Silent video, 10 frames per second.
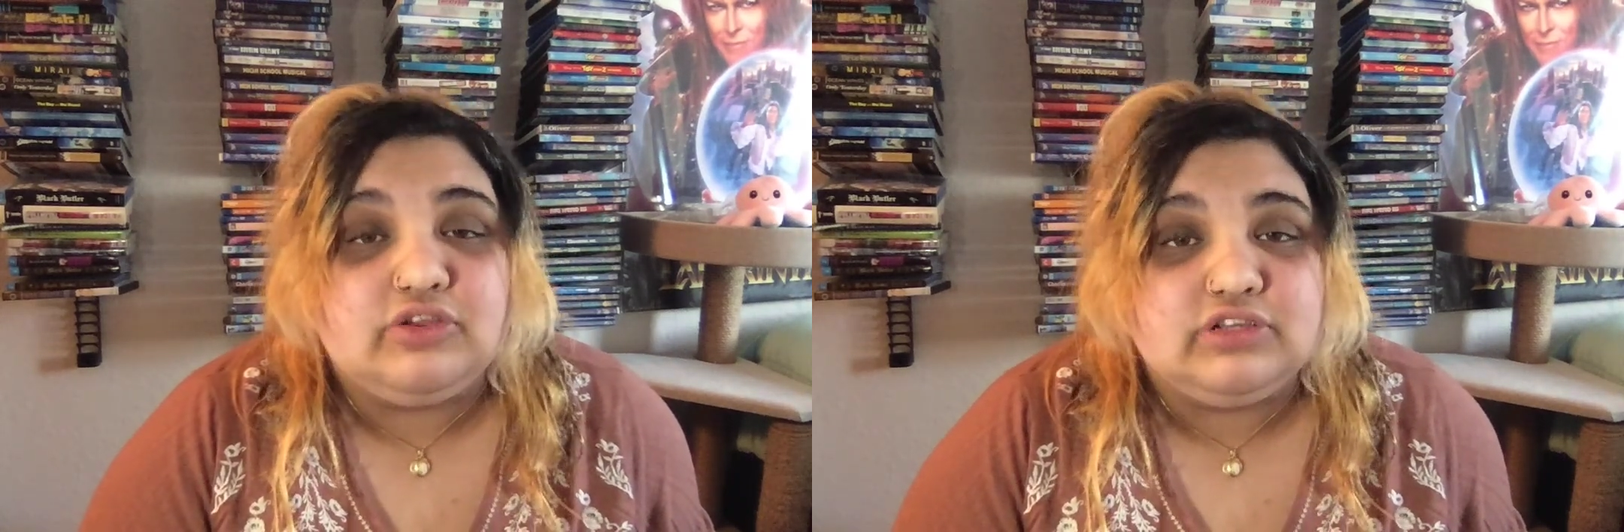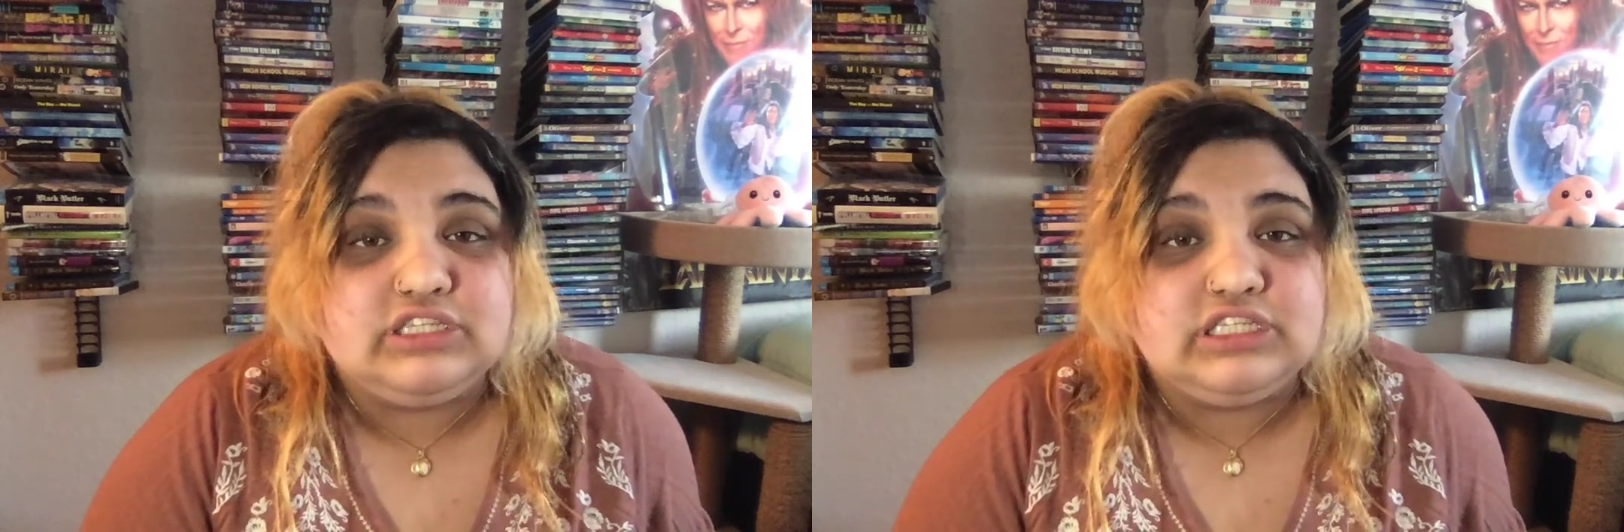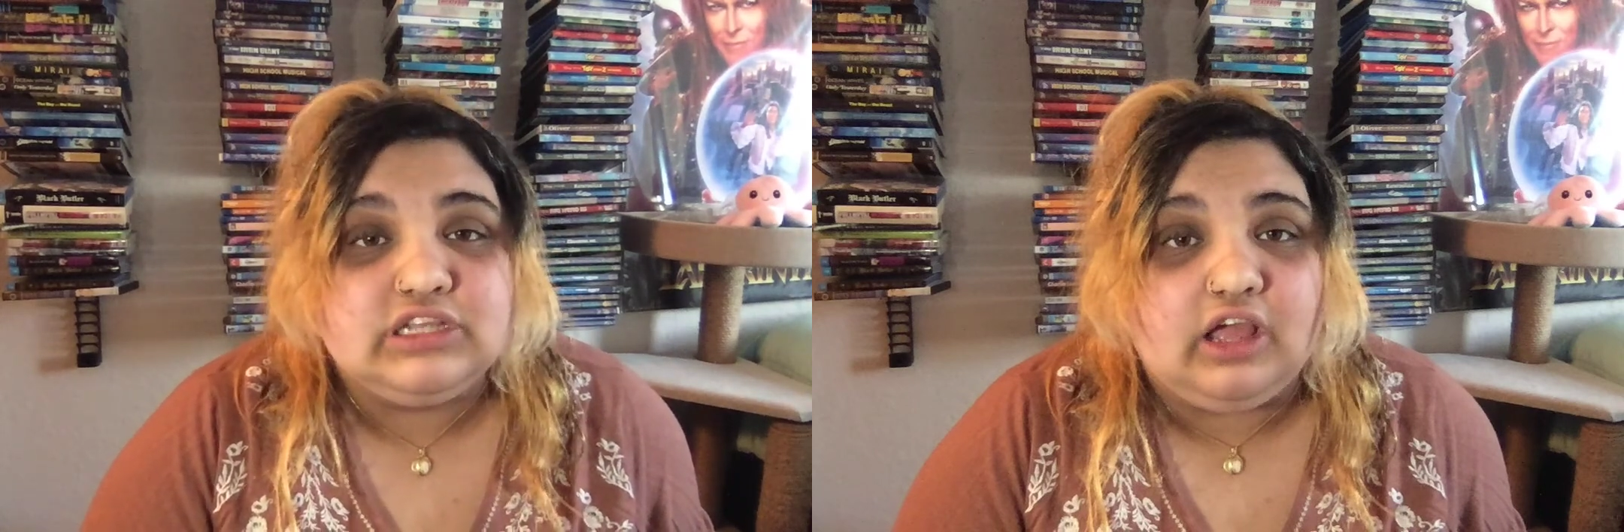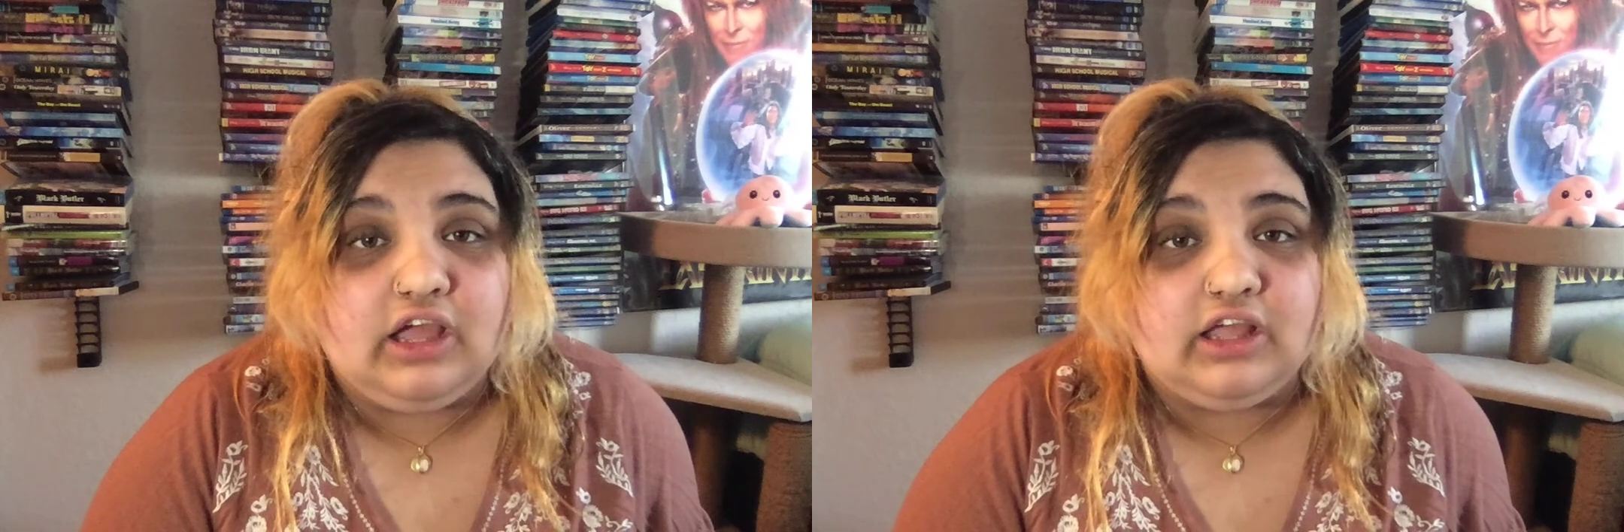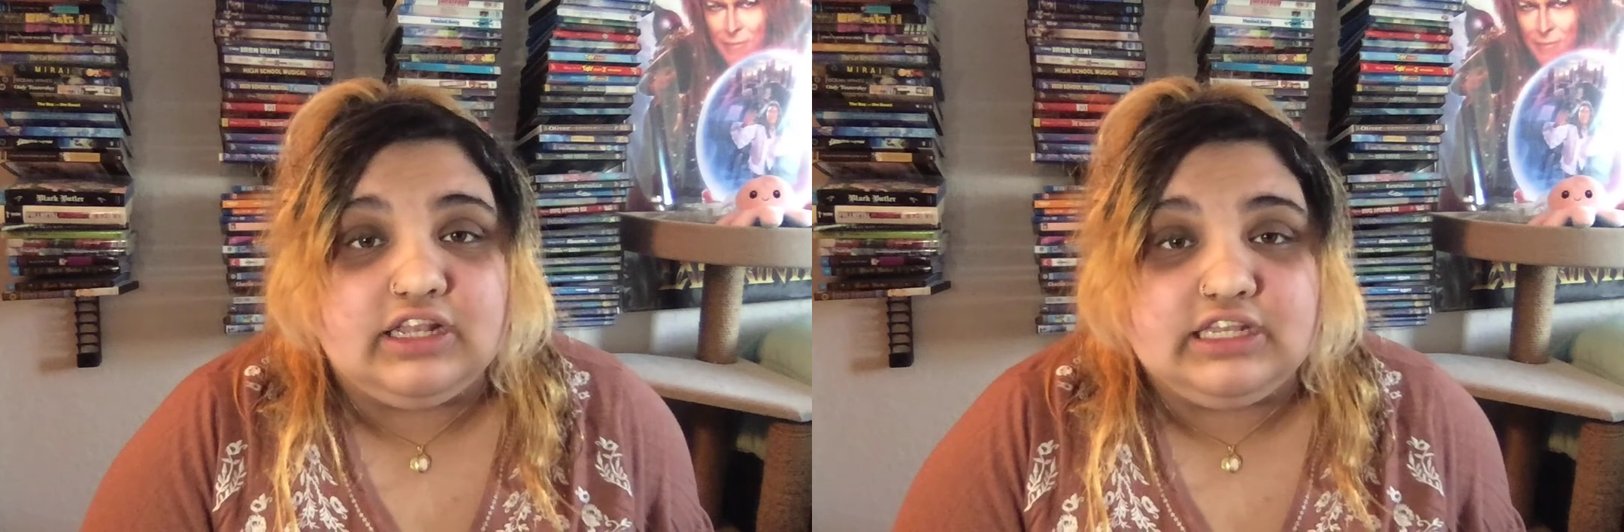those
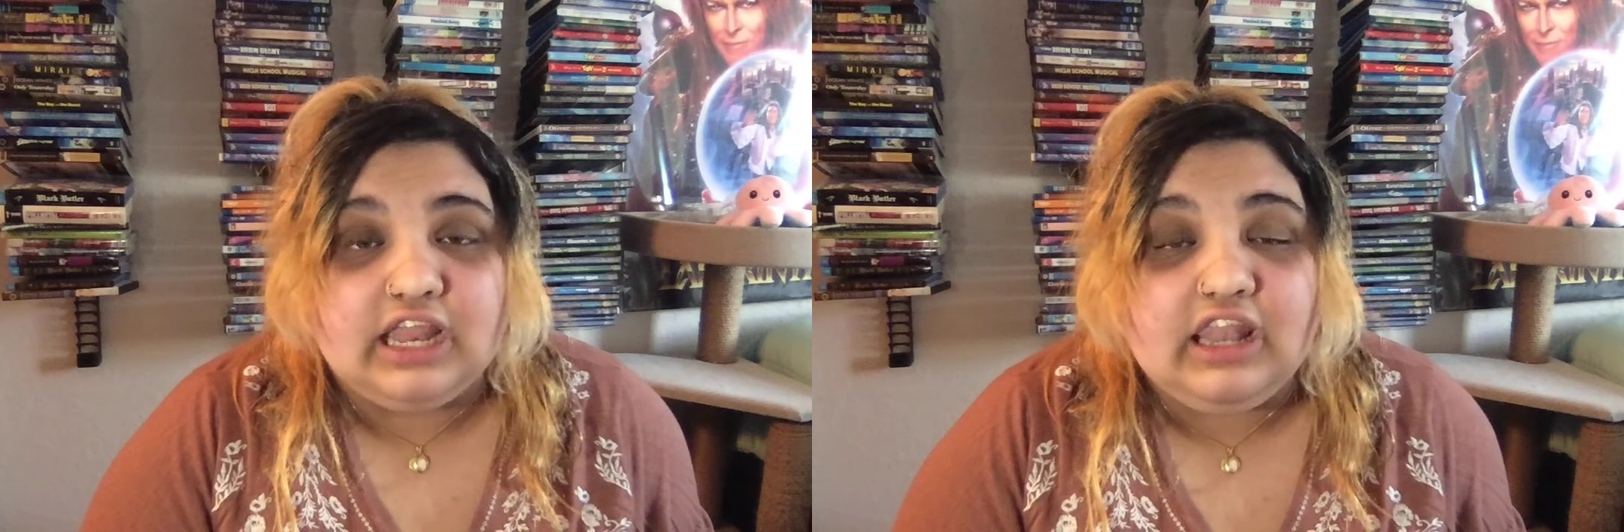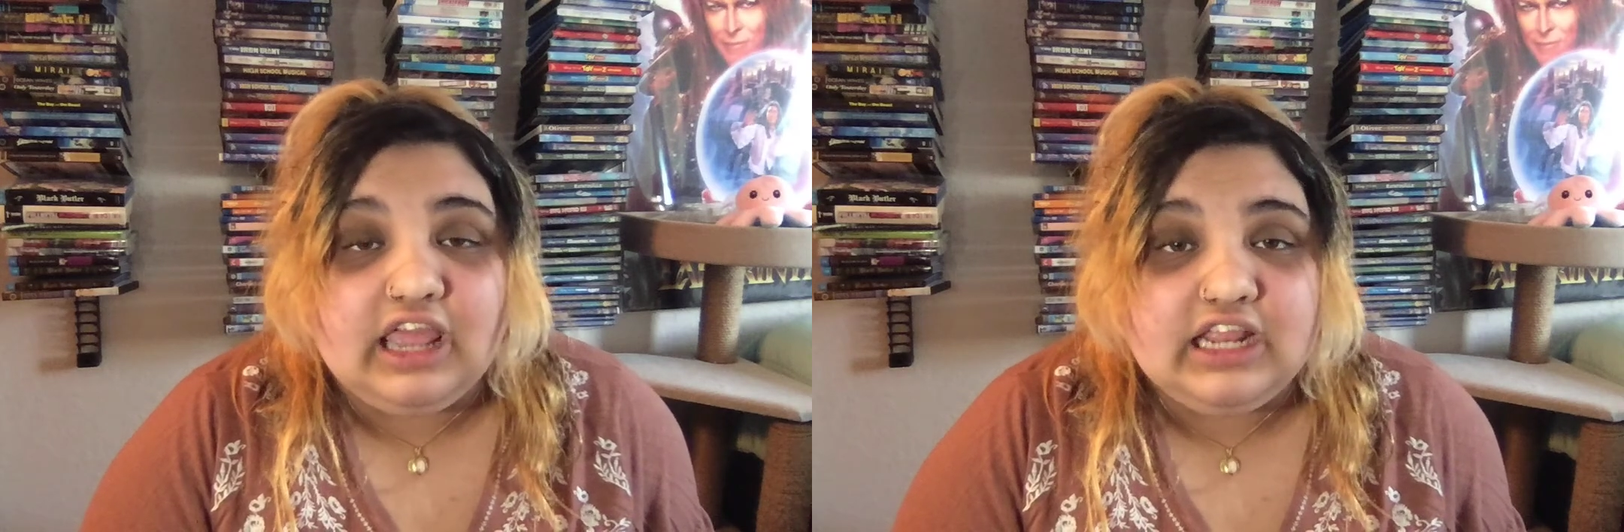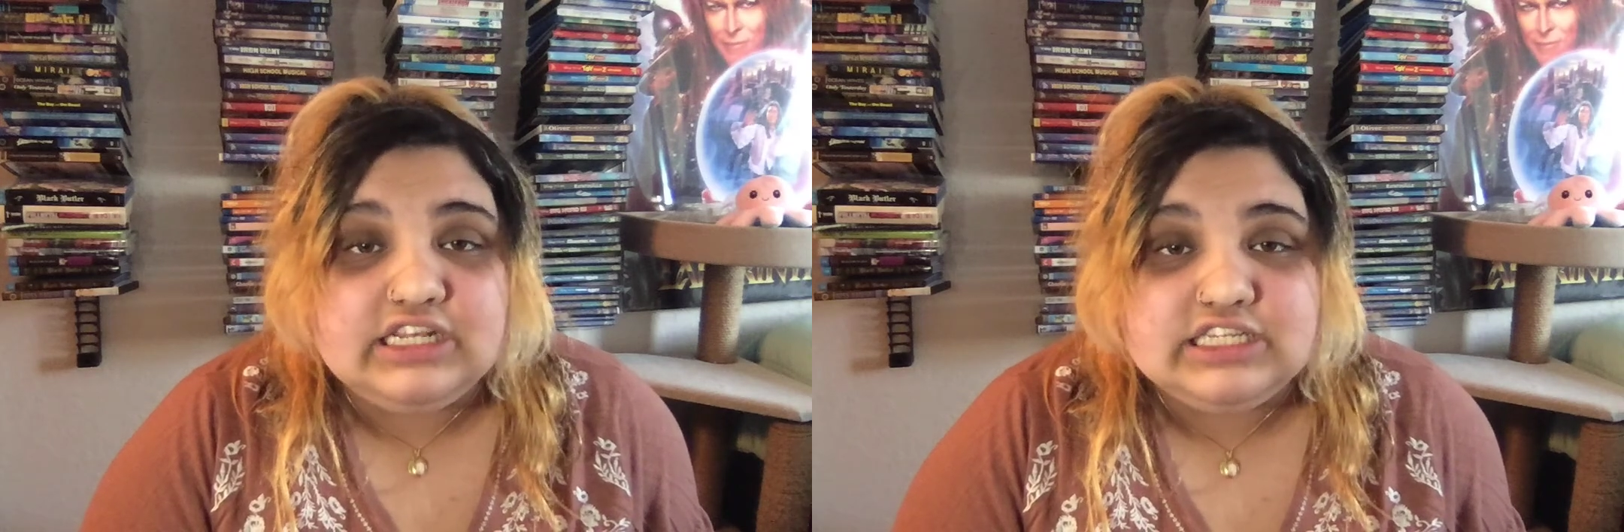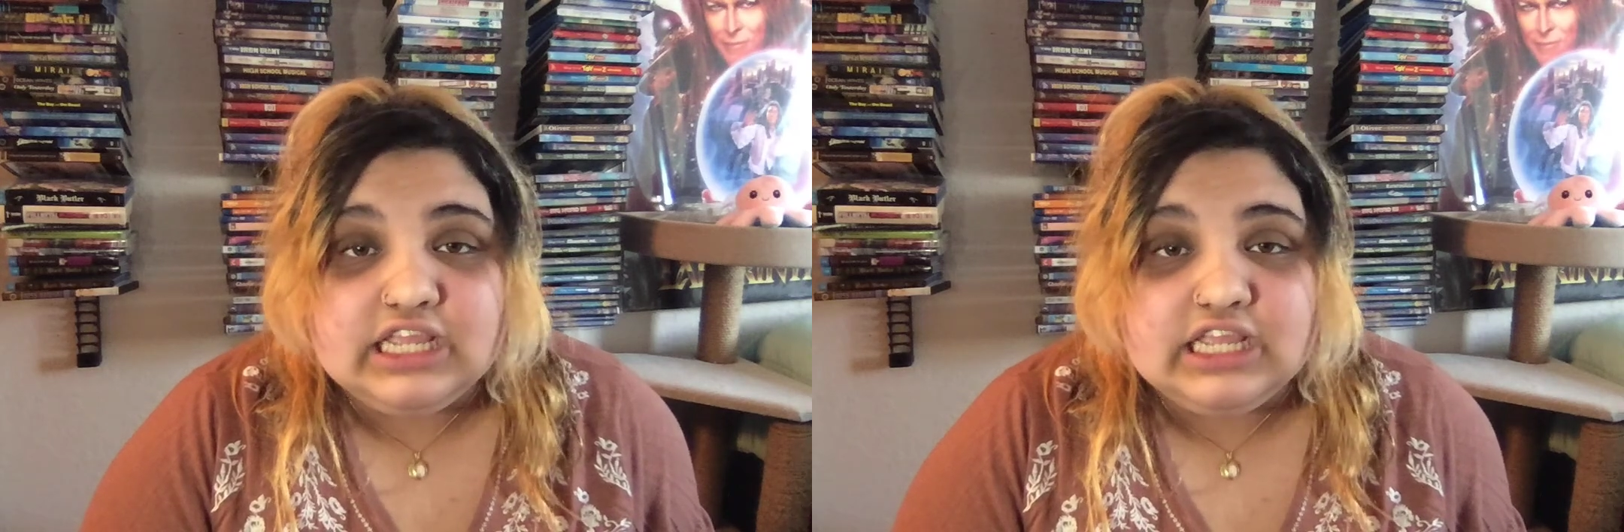deadlines.